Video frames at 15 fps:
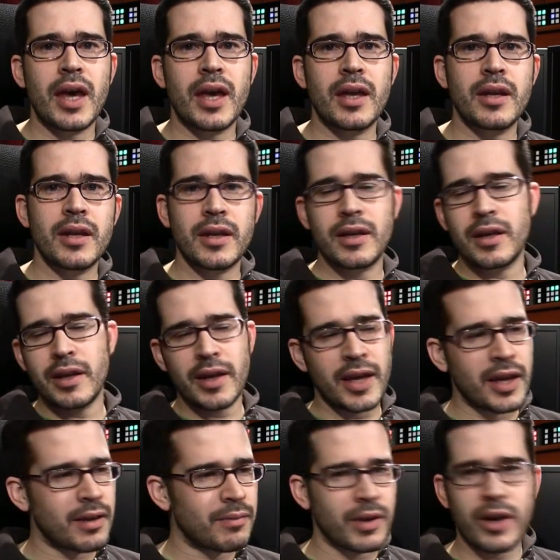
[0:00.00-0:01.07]
And it, it,
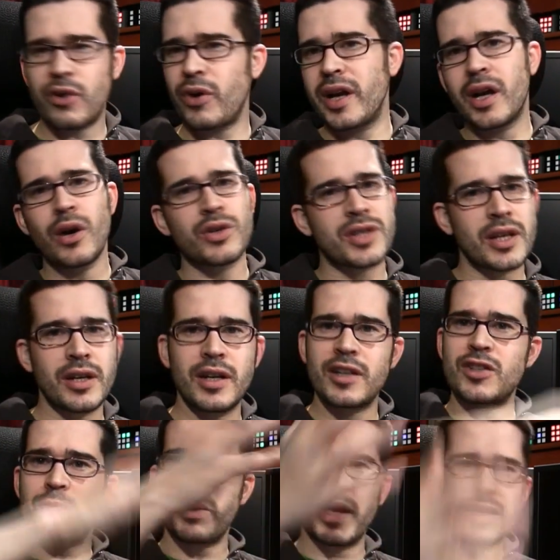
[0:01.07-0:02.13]
he Craighton goes in and
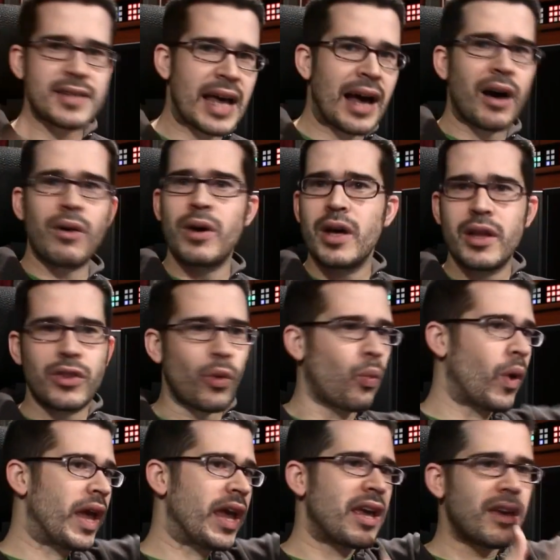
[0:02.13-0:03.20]
explains how the
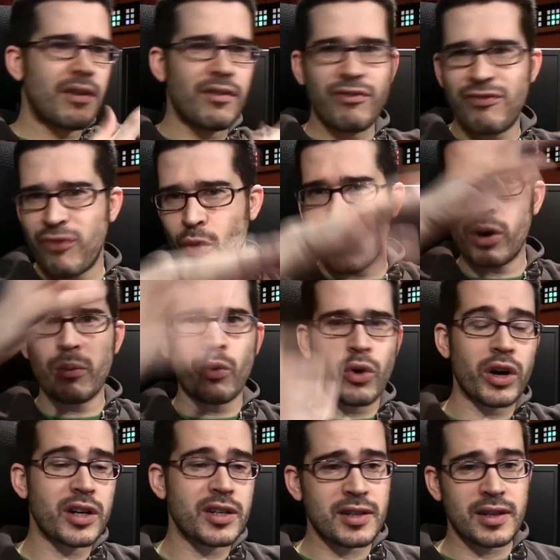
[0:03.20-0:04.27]
waveform
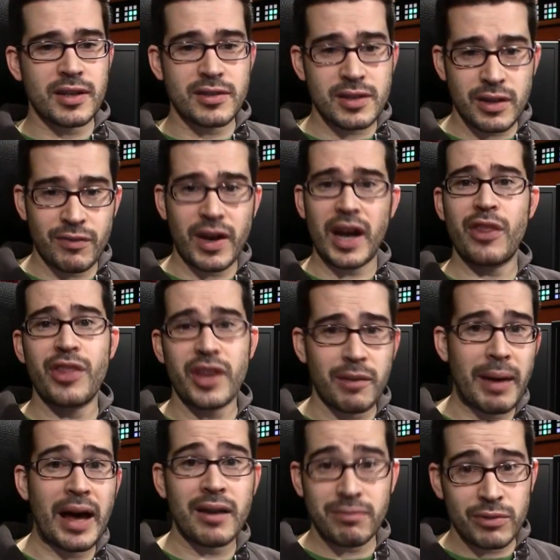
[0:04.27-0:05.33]
works because you've got to think
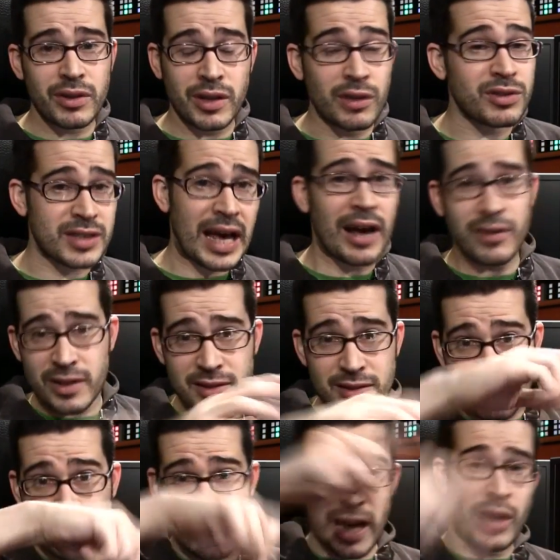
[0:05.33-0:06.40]
about you know sound
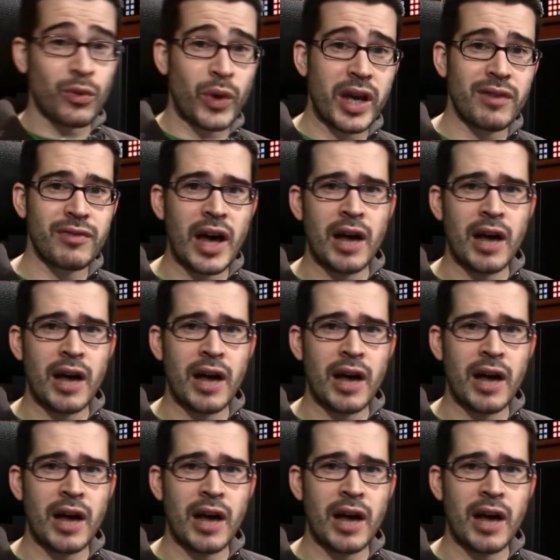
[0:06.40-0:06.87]
is sound wave,